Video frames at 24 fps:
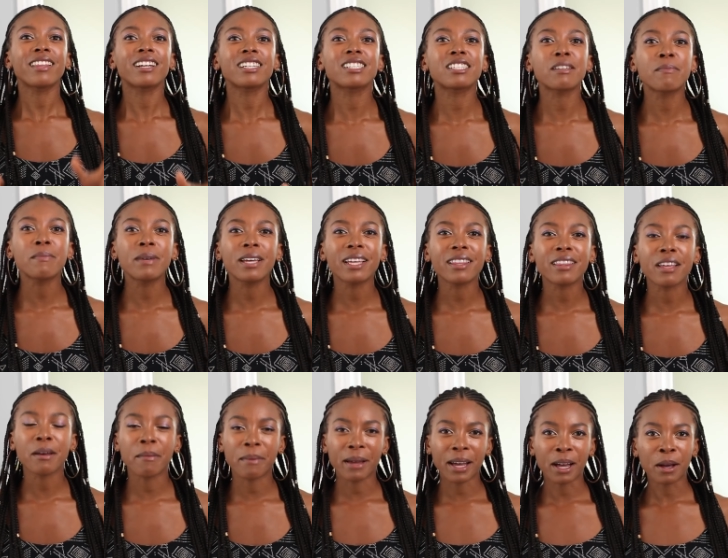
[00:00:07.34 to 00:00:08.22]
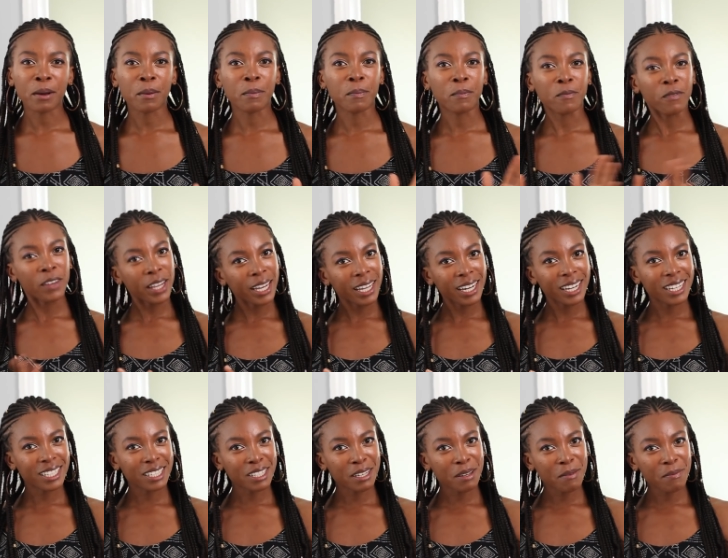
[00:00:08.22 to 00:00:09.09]
There's a myth about
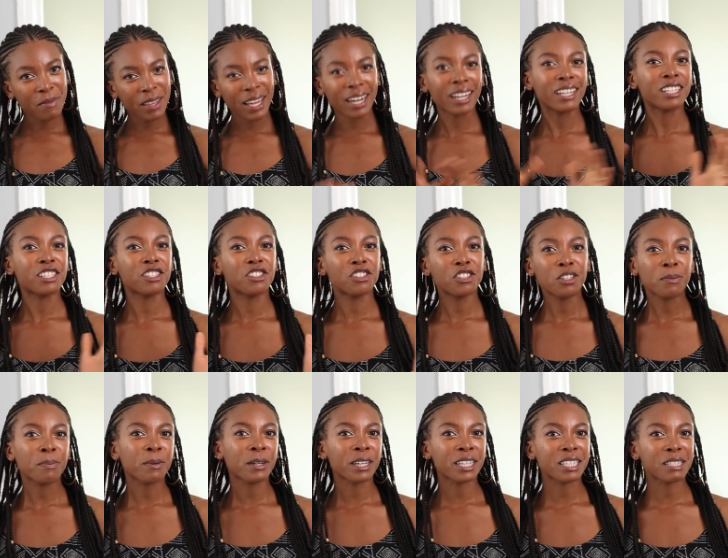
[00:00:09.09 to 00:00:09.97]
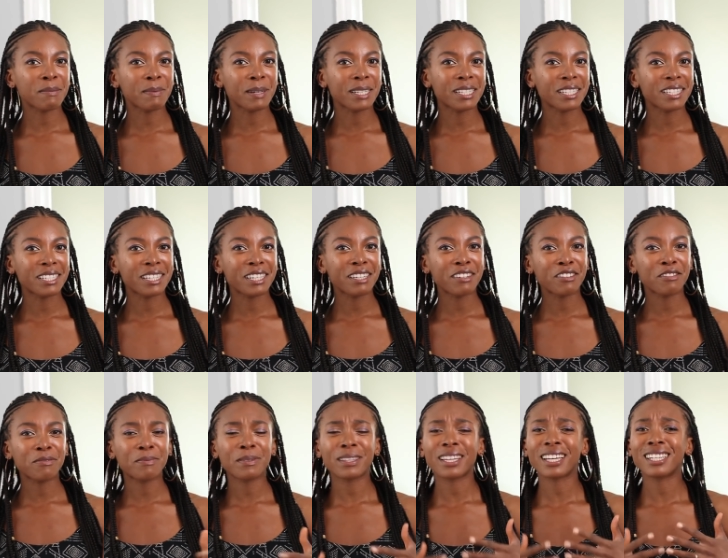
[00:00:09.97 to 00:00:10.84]
veganism that it's super
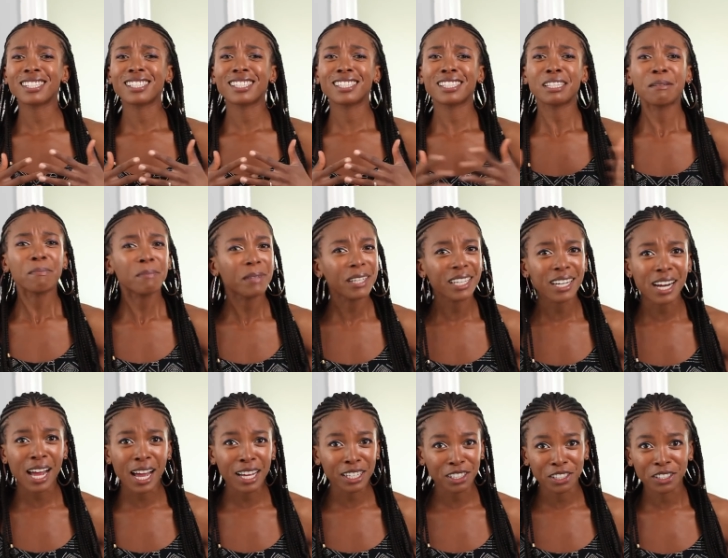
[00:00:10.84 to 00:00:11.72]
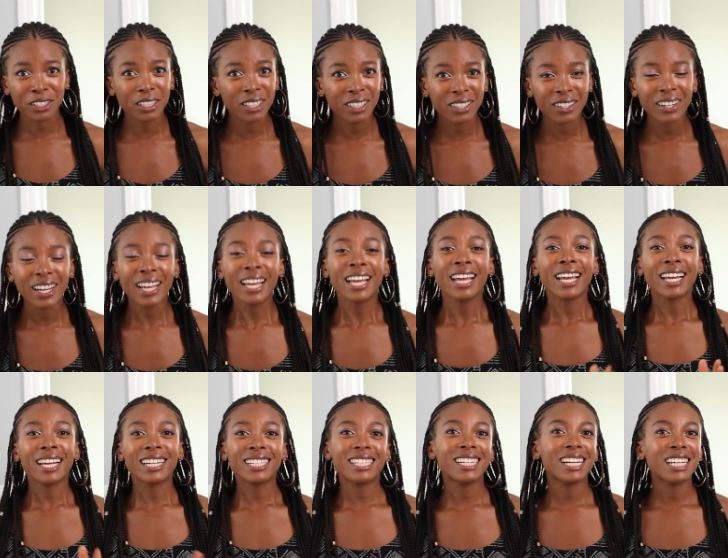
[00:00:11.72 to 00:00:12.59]
expensive, but that's simply not true.
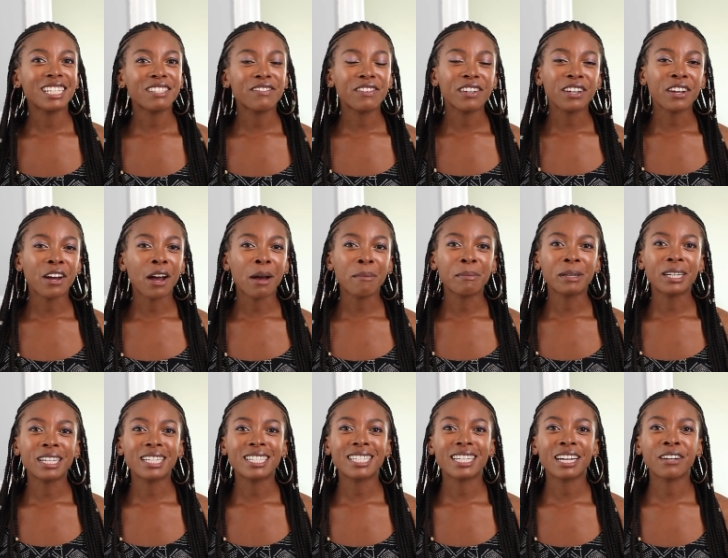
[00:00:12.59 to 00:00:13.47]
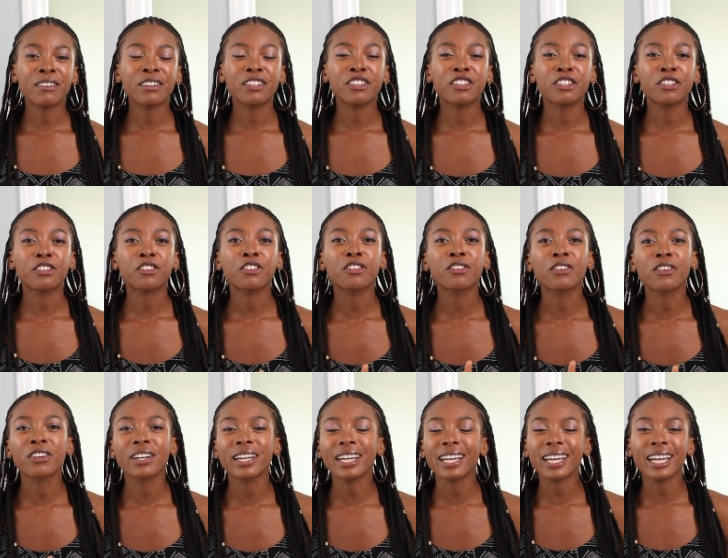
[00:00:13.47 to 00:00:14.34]
In today's video, I'm gonna share with you
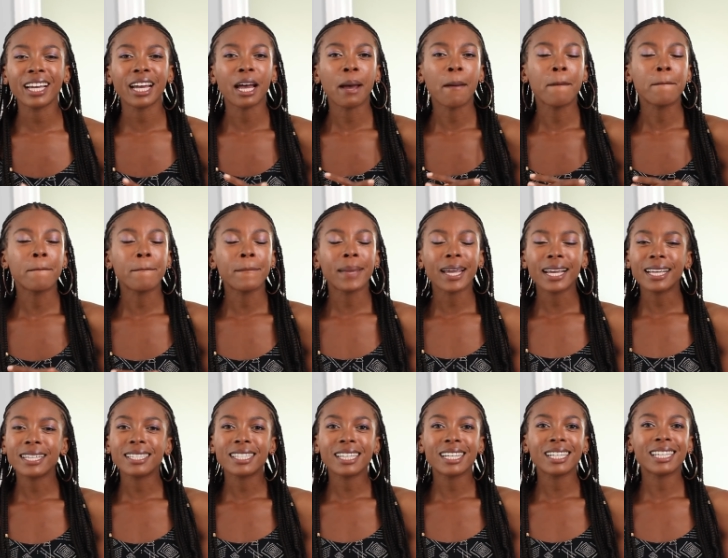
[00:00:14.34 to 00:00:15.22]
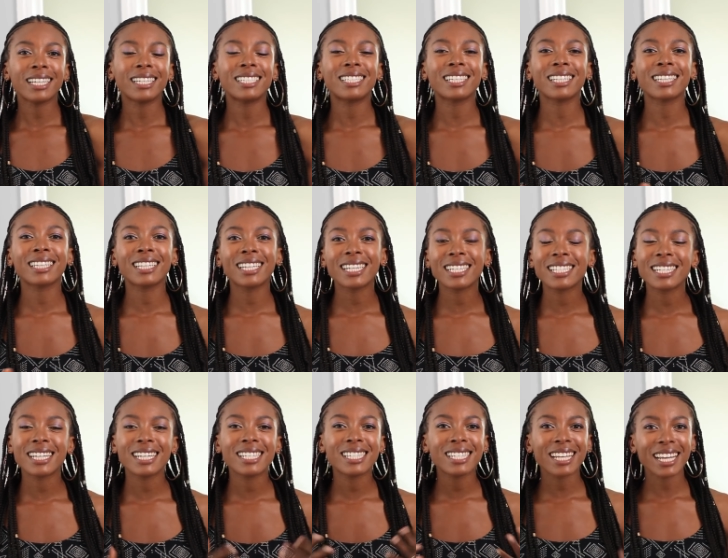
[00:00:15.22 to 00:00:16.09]
three amazingly
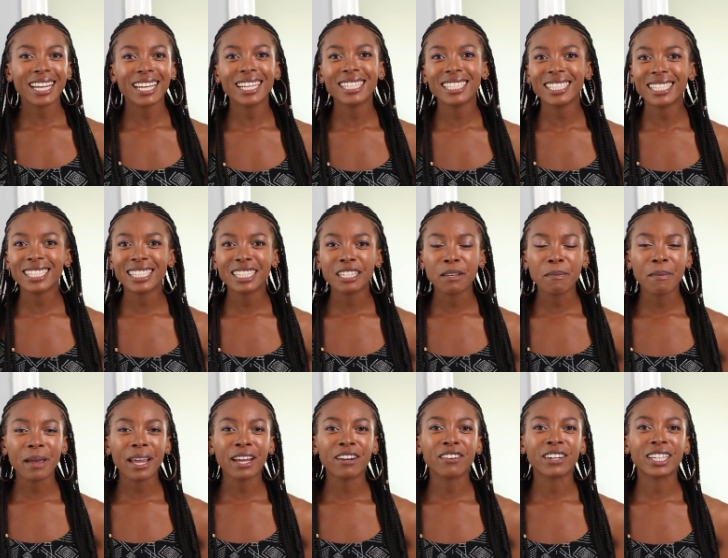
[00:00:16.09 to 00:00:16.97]
delicious, easy to make